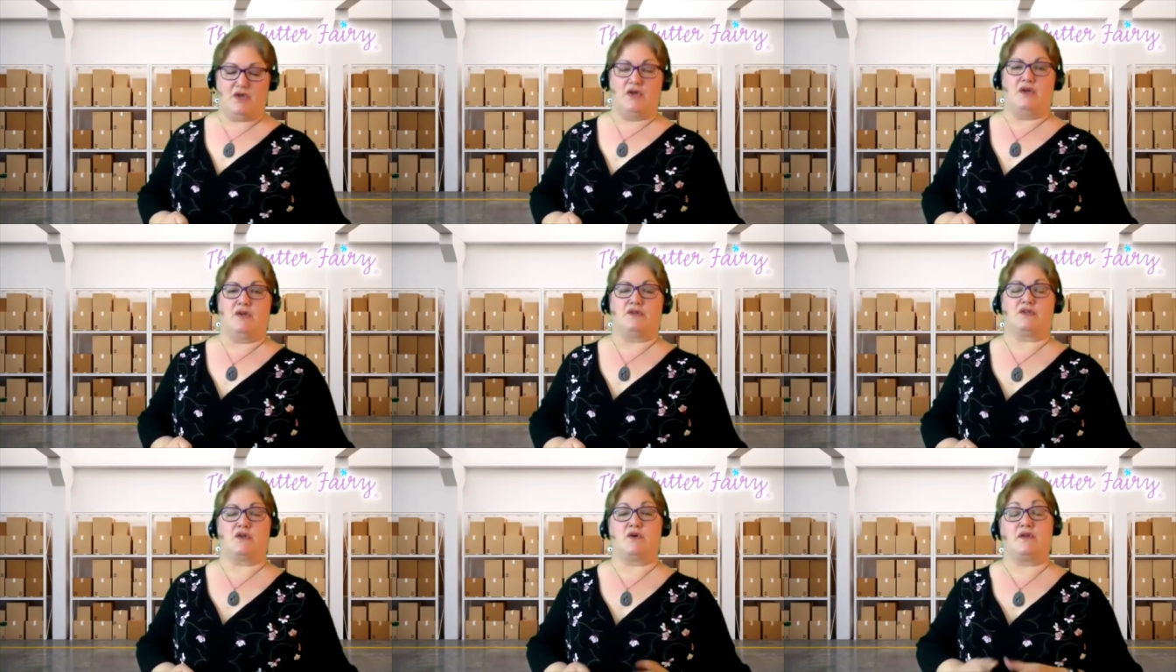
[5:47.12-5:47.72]

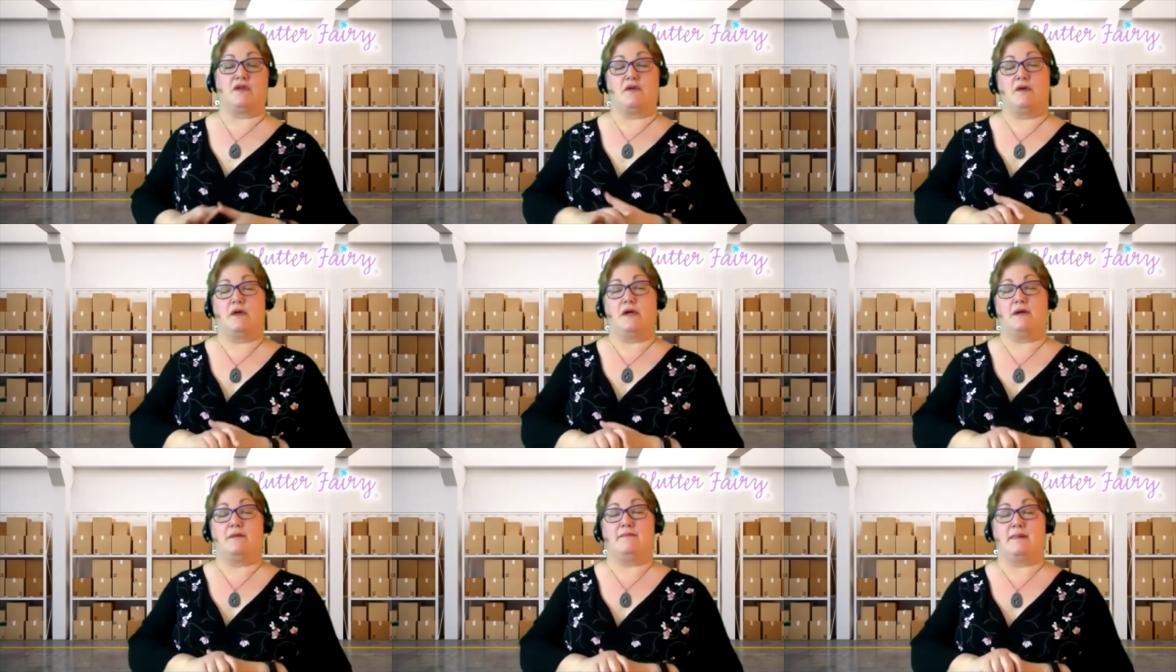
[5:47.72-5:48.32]
So
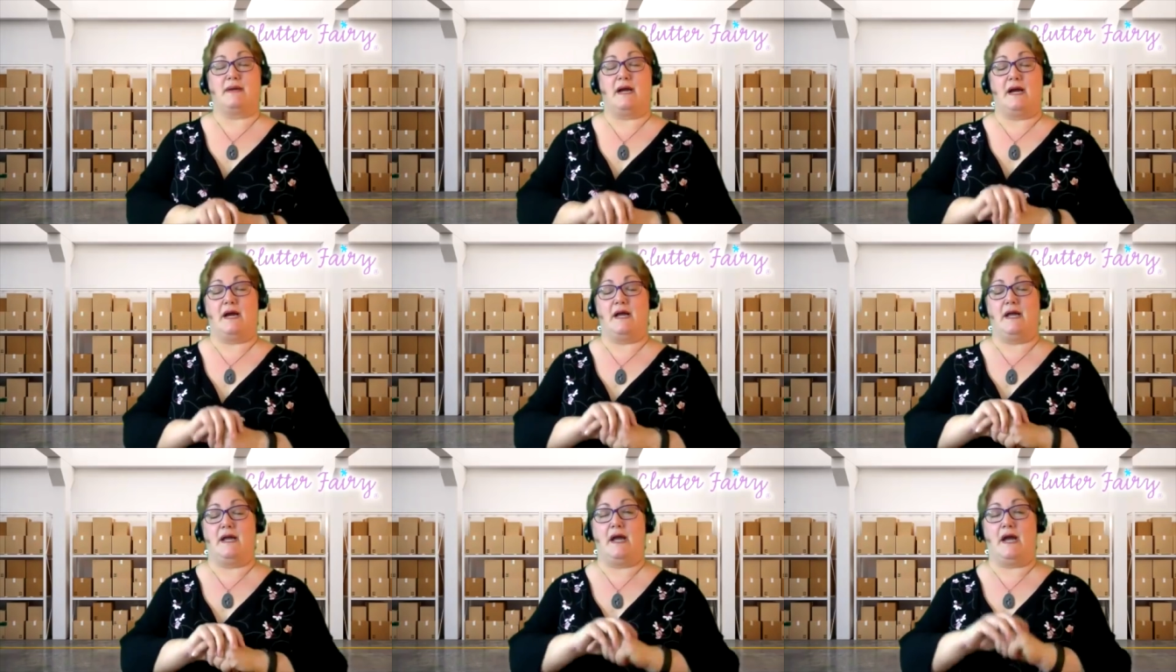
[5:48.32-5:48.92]

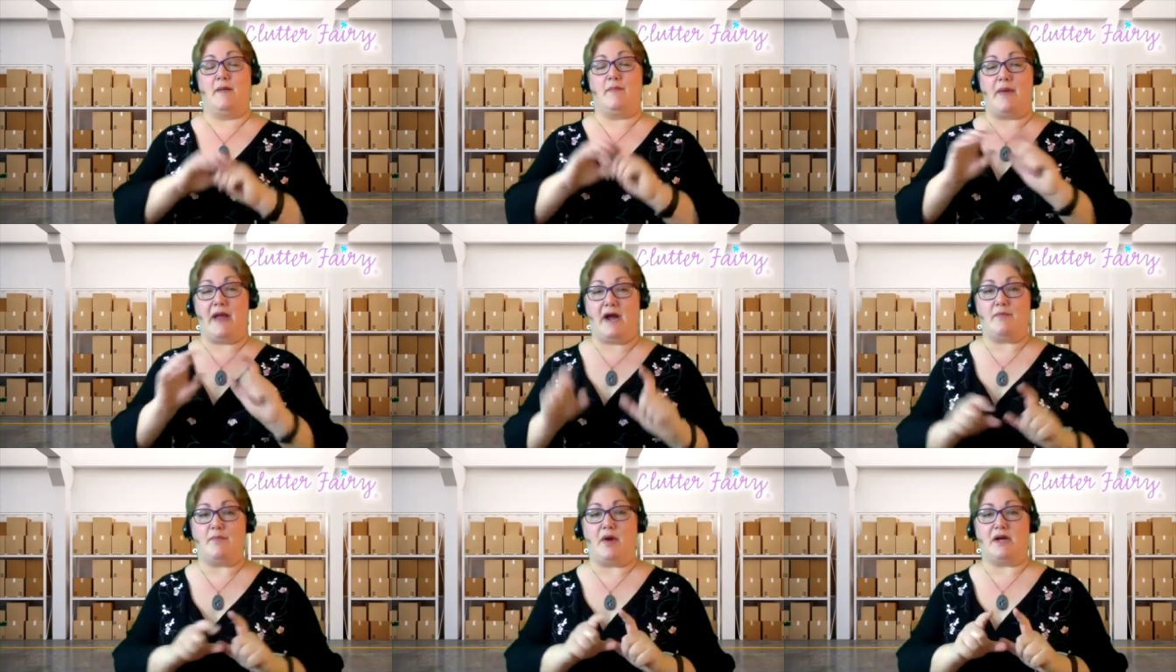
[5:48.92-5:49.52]

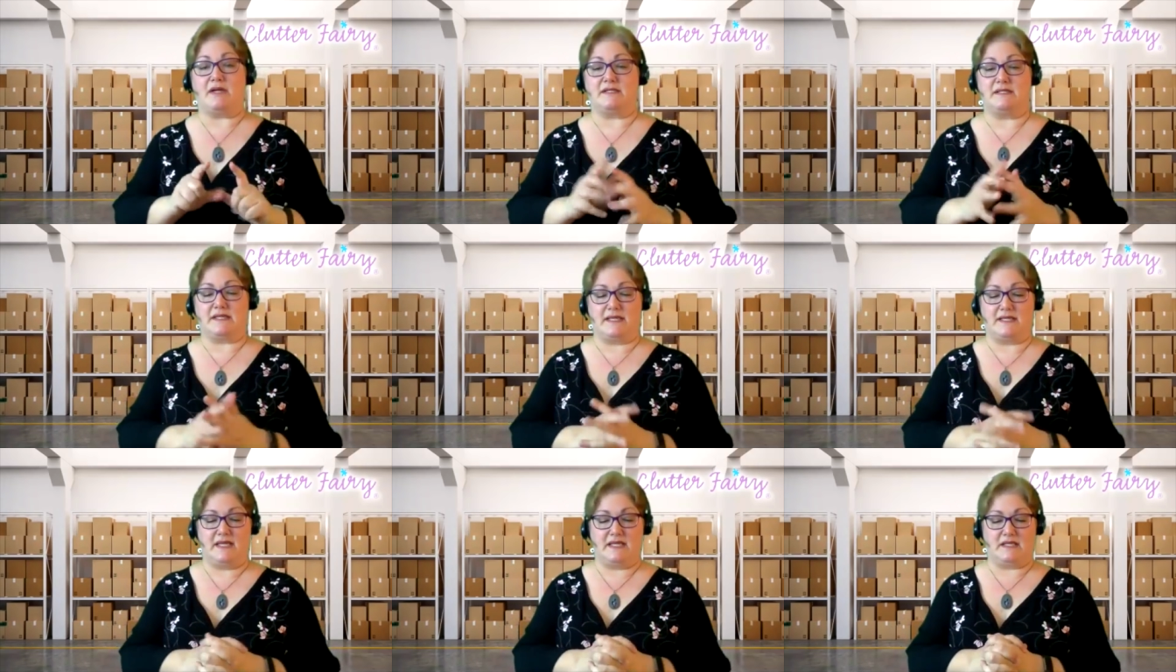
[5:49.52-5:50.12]
about
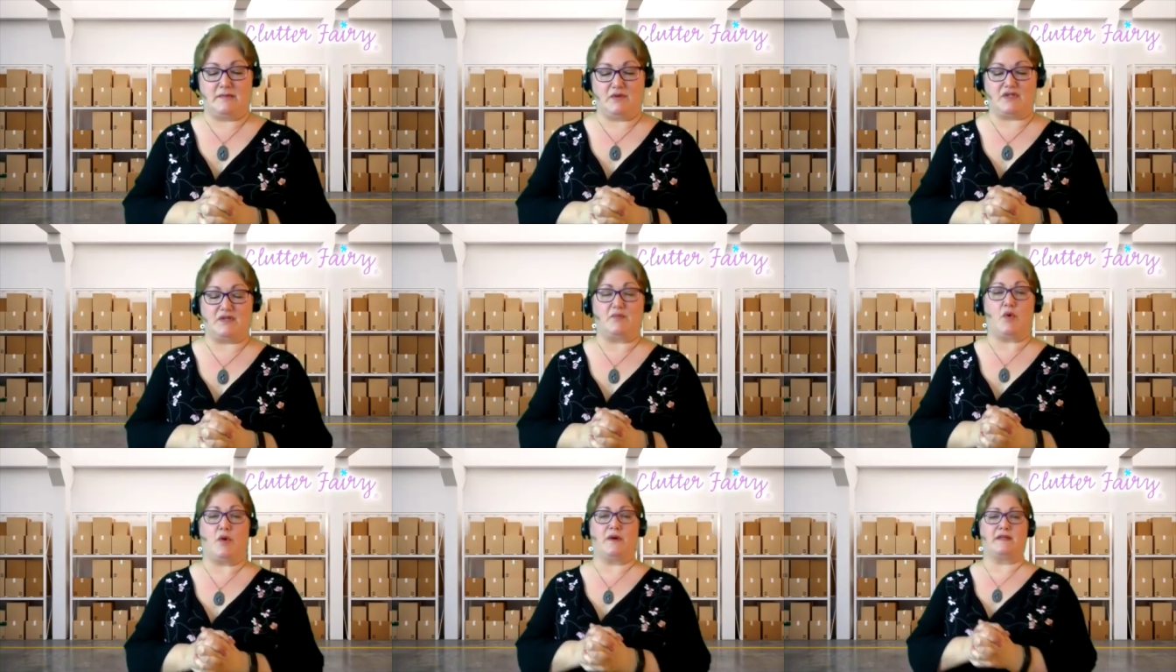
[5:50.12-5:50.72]
boxes, I think the most
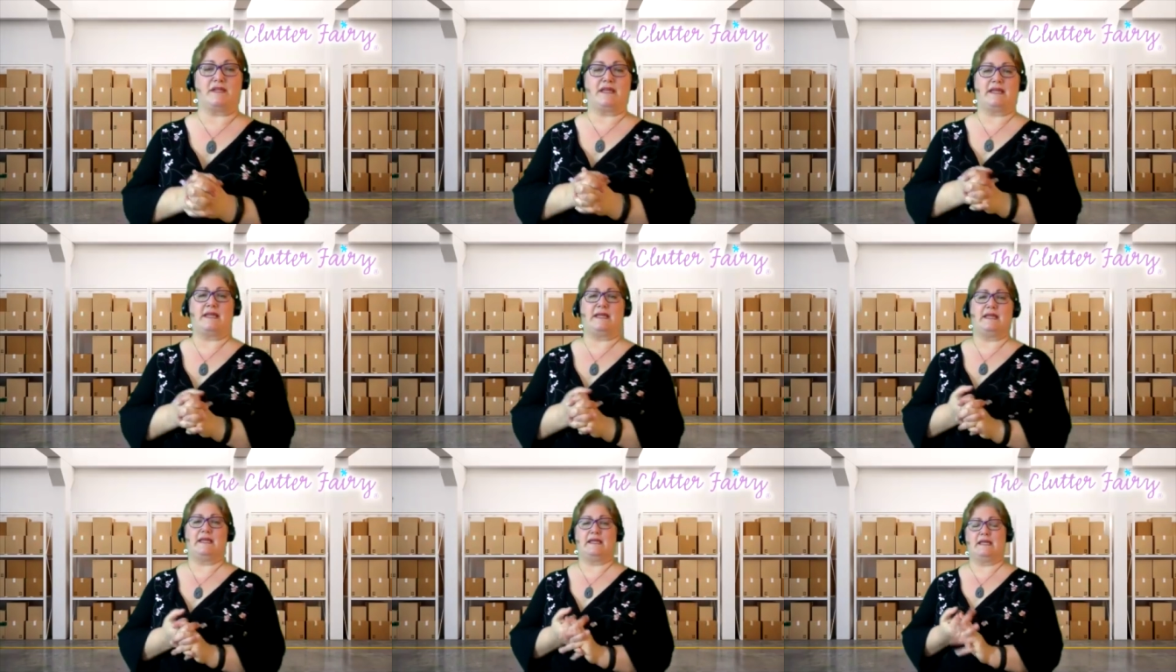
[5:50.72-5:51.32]
important
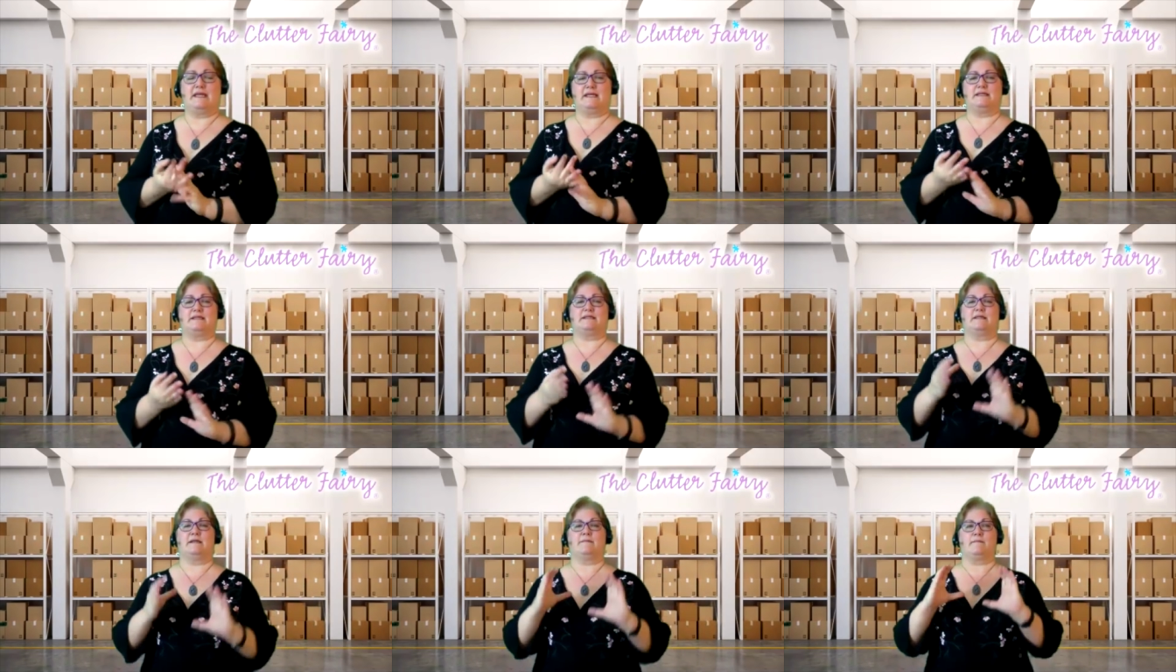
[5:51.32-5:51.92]
thing
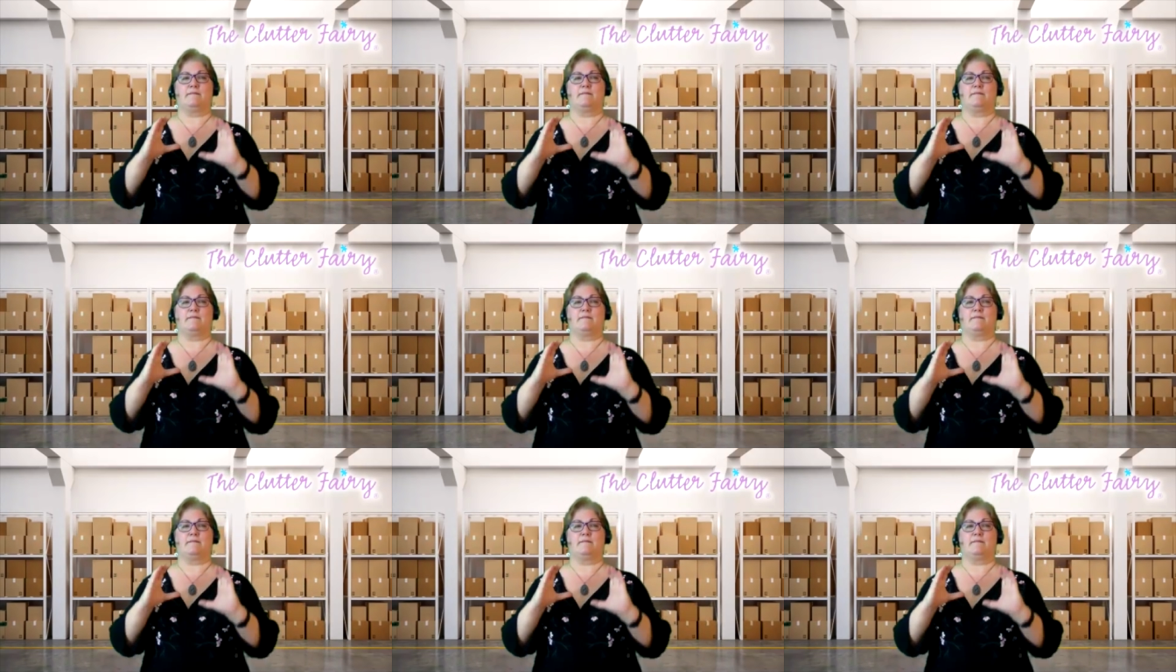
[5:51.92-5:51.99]
is